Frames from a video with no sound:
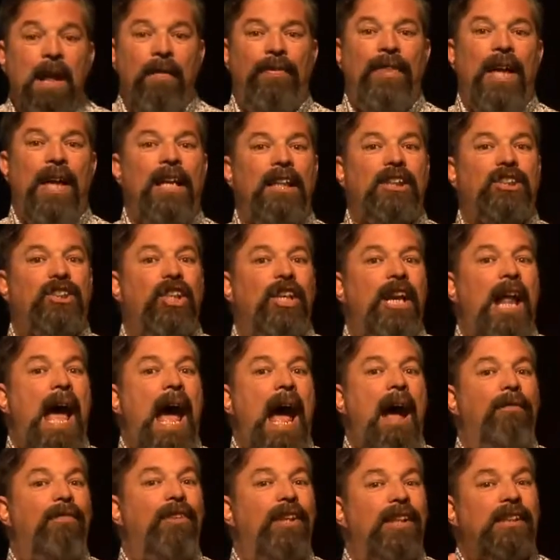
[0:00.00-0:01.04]
then it should
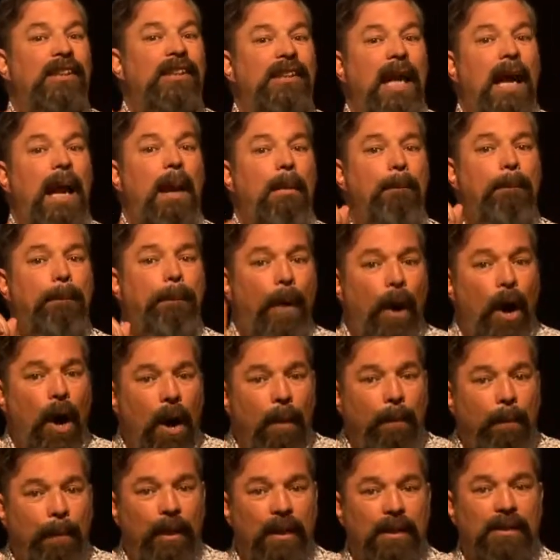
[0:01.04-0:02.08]
have the same
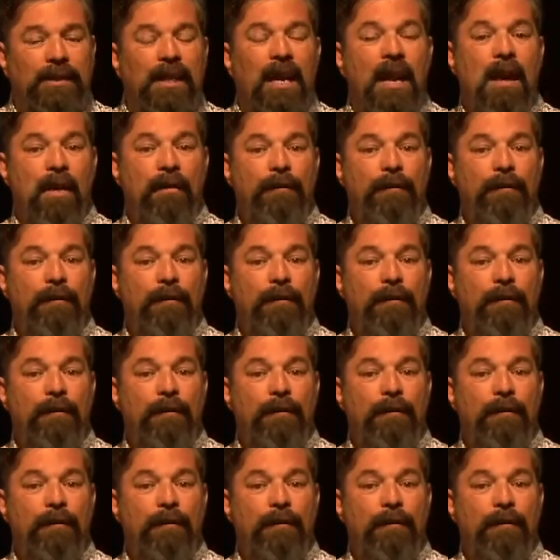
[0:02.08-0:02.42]
purpose